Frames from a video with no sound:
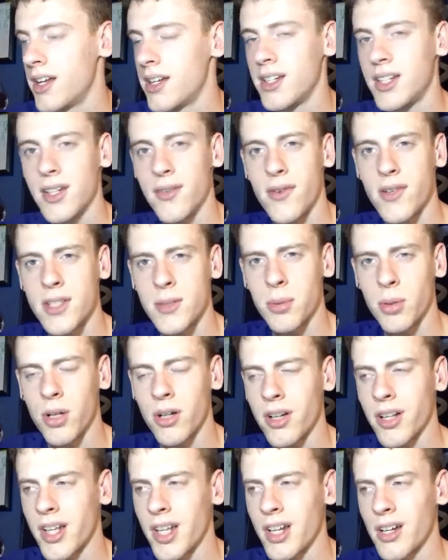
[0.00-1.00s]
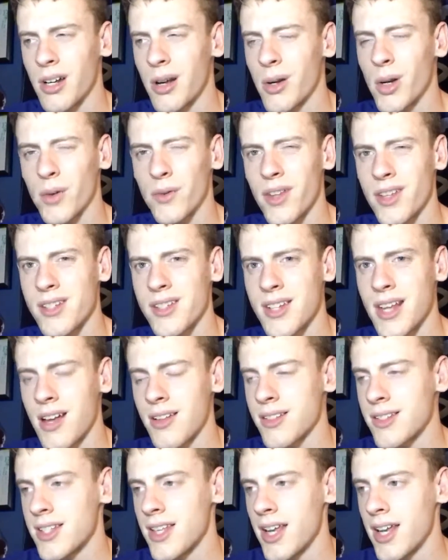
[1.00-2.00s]
Defensive Player of the Year, I don't know if that's
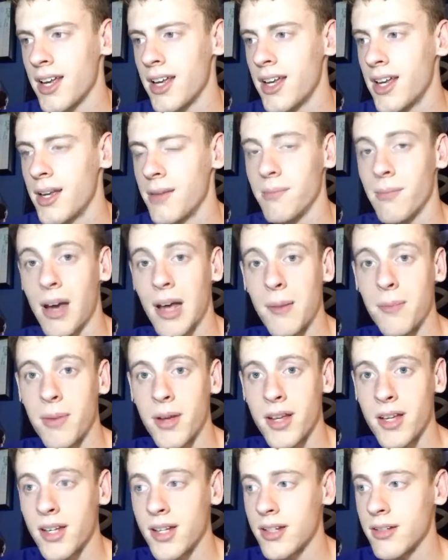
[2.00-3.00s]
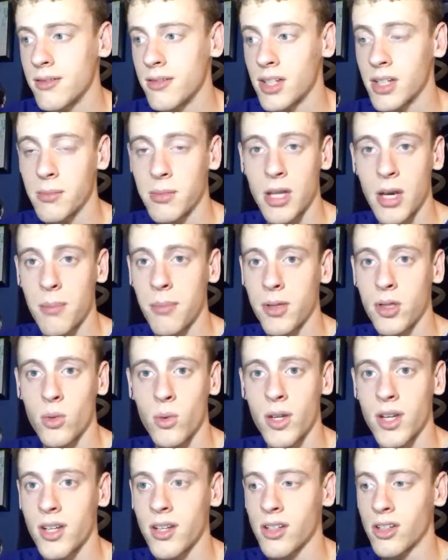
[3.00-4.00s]
announced yet. My opinion could be up
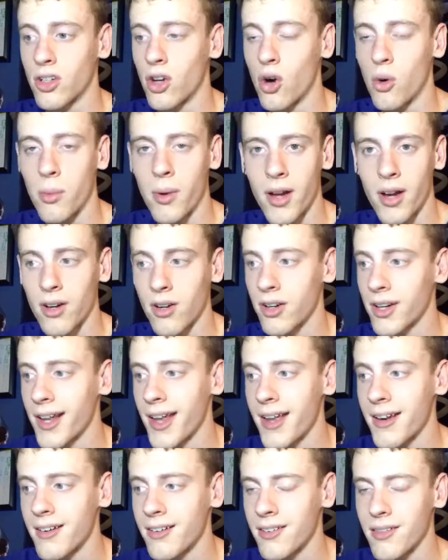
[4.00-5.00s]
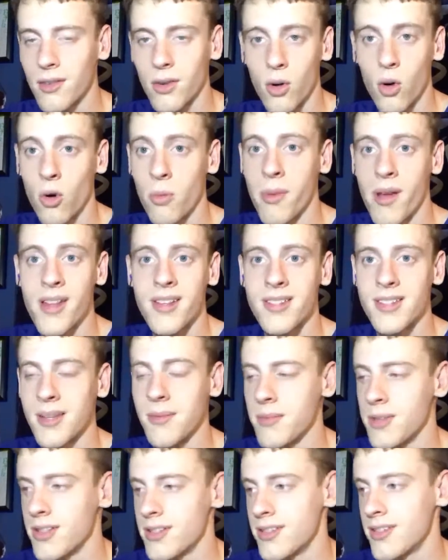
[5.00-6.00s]
between Gobert again or Ben
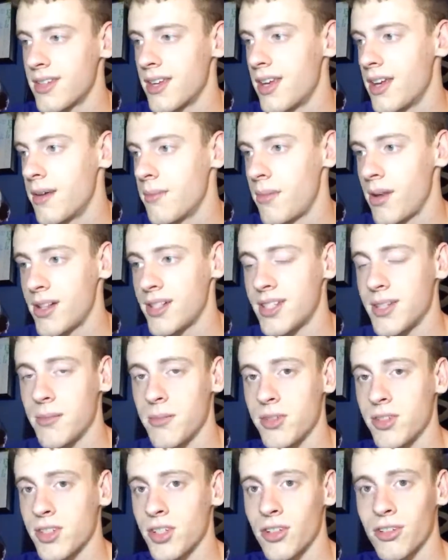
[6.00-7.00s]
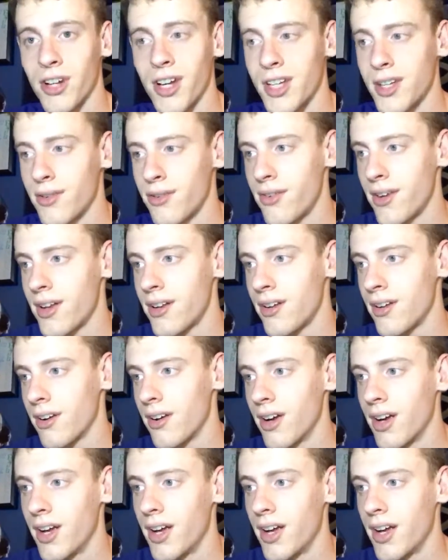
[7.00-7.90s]
Simmons. Ben Simmons is a great defender.